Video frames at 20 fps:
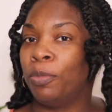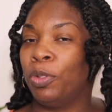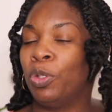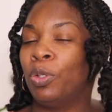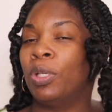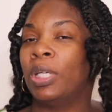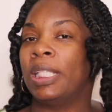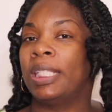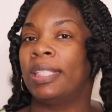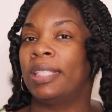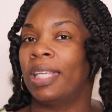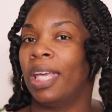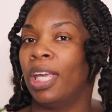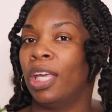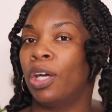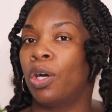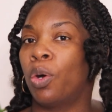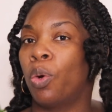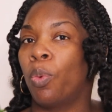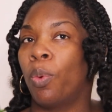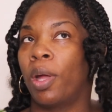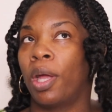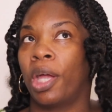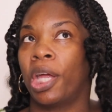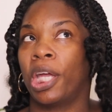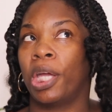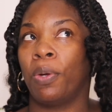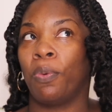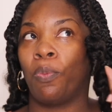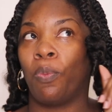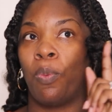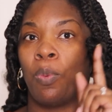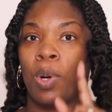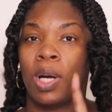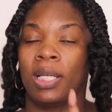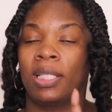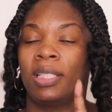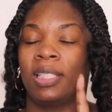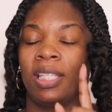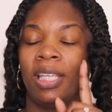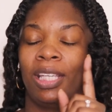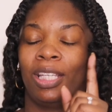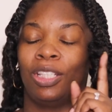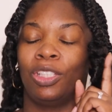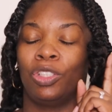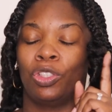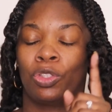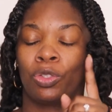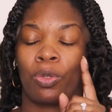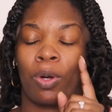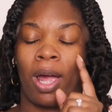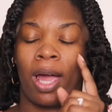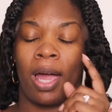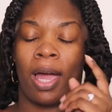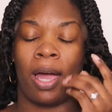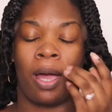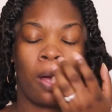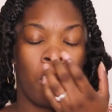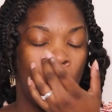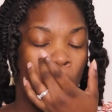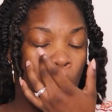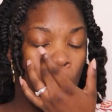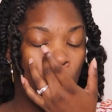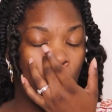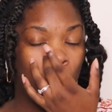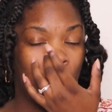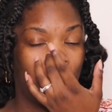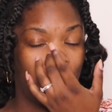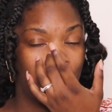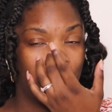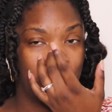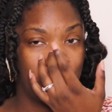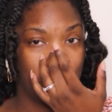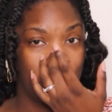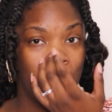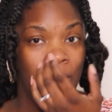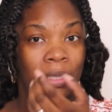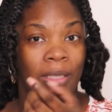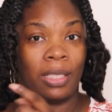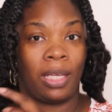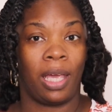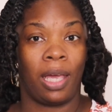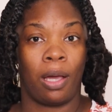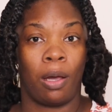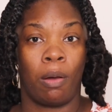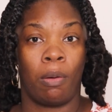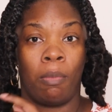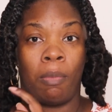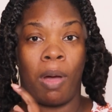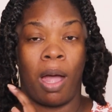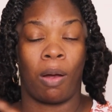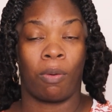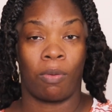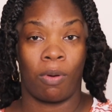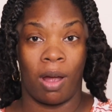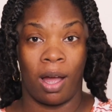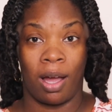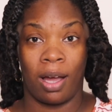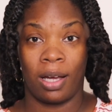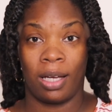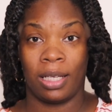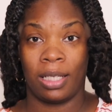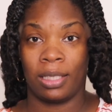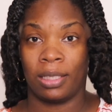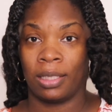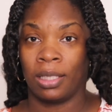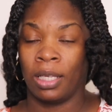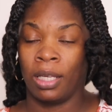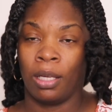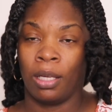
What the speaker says: you can tell where it wasn't dry when I took down my rods,